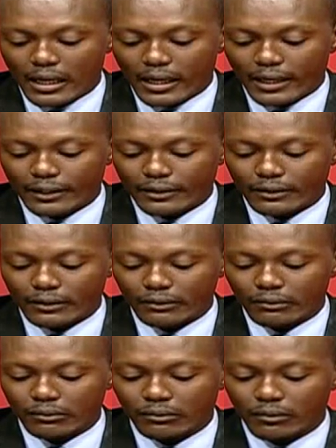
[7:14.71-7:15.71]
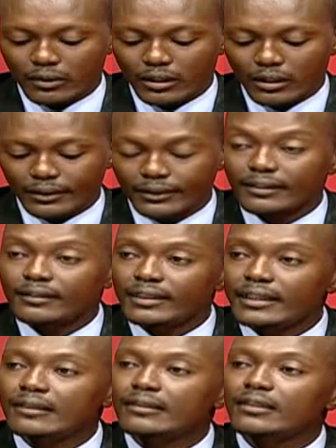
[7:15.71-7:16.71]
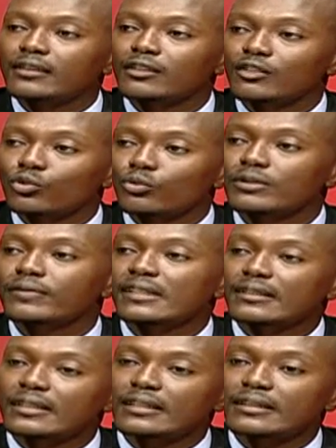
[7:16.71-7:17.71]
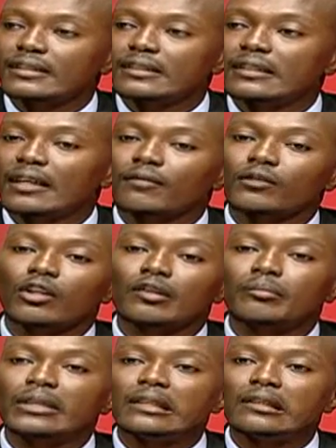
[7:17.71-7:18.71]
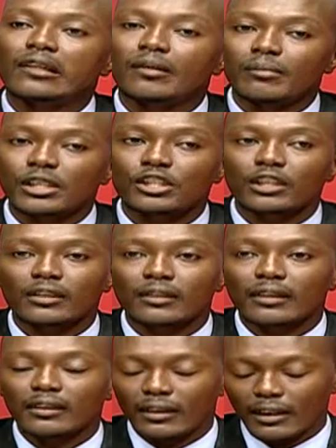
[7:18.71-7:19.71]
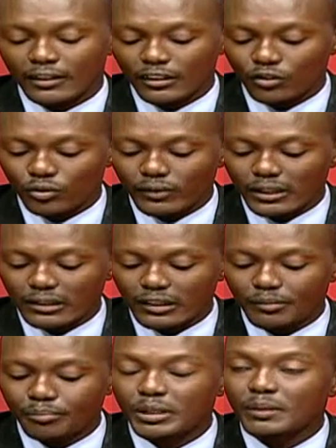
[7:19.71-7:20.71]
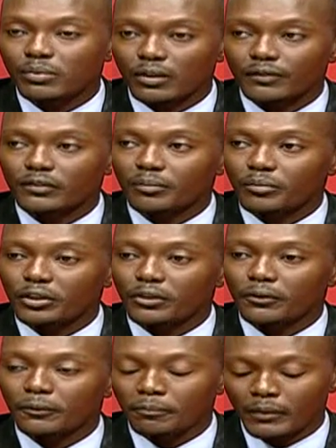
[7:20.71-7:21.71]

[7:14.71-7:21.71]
And to date, those facilities have not been commissioned and handed over to the people of Tobago.